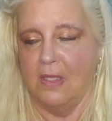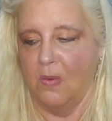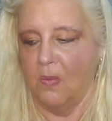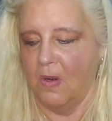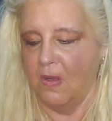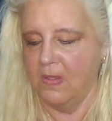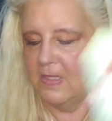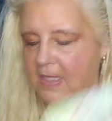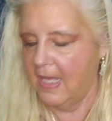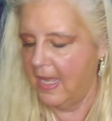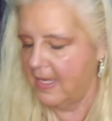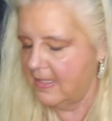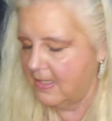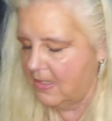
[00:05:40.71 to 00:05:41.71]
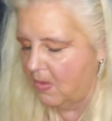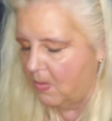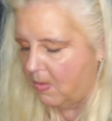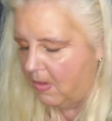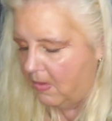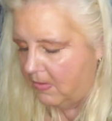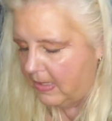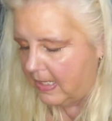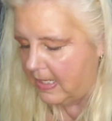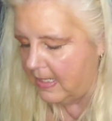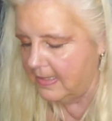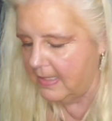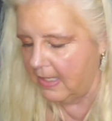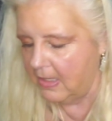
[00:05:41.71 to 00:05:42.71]
the world says the world
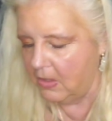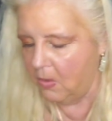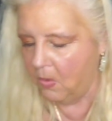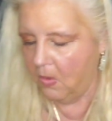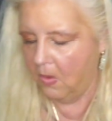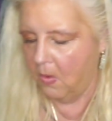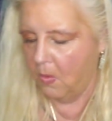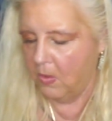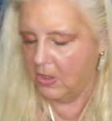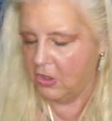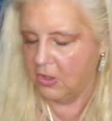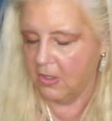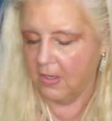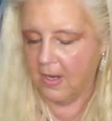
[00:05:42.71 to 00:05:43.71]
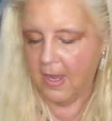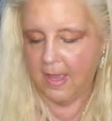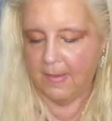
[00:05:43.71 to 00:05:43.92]
is your oyster.